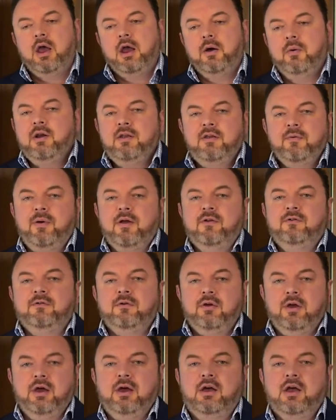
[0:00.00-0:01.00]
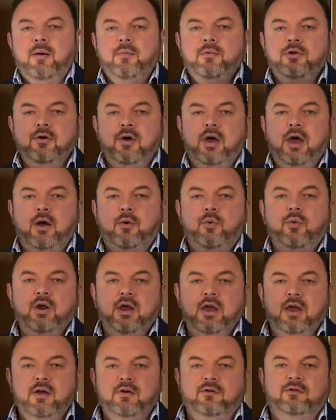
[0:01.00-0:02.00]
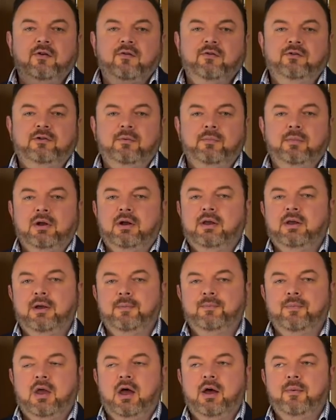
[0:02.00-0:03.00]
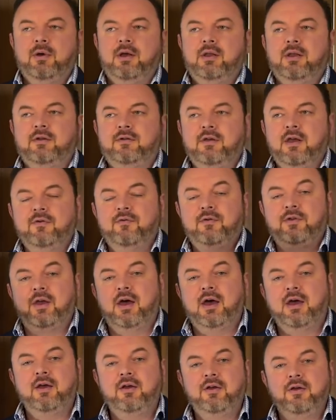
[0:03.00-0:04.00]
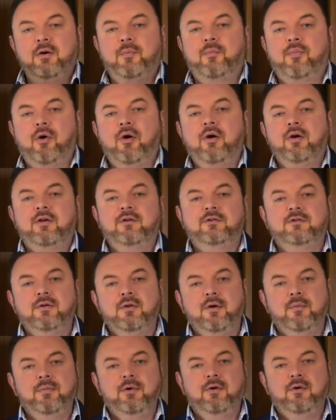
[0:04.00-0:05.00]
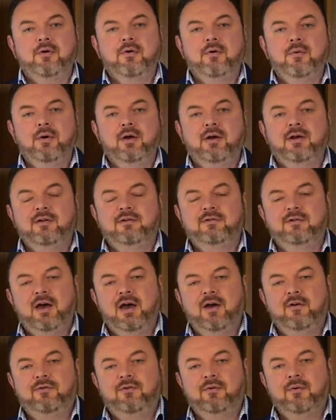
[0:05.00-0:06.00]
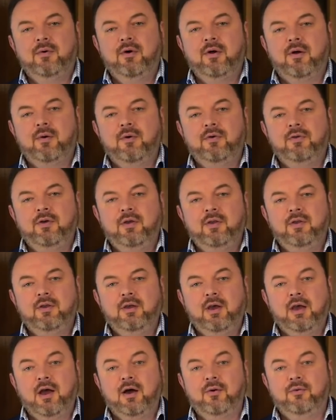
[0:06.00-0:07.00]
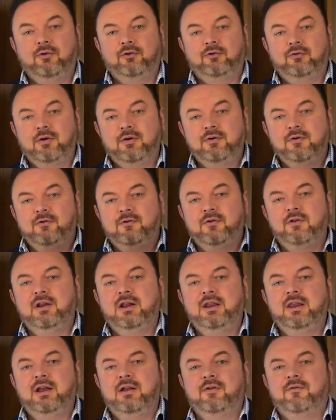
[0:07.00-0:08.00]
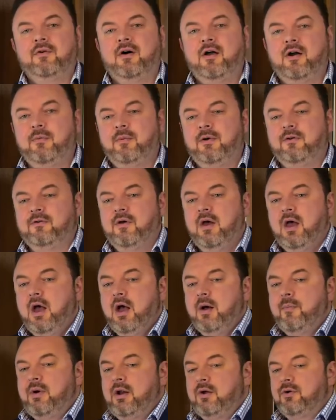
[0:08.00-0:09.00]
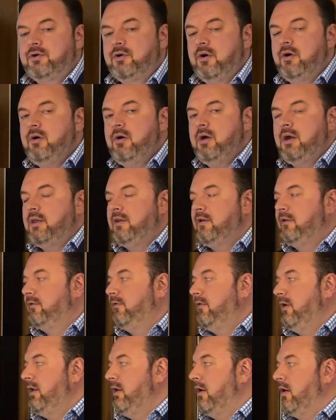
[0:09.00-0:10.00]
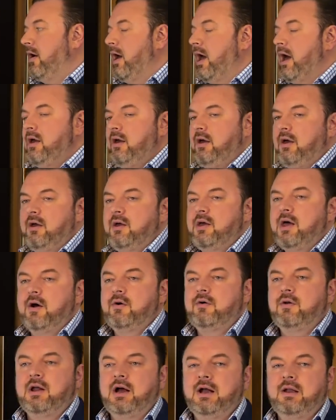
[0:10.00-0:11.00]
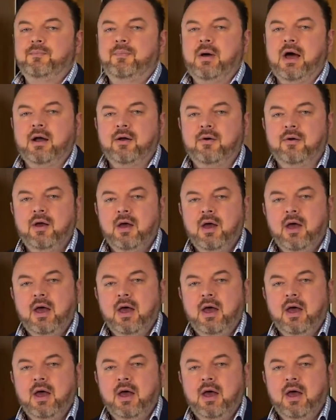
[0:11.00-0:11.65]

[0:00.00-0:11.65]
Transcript: It really depends on your income, your equity, your serviceability. I mean, at the end of the day, your brokers are not miracle workers. They have to work within the restrictions of the lending environment. But I'll show you in this video how you can calculate back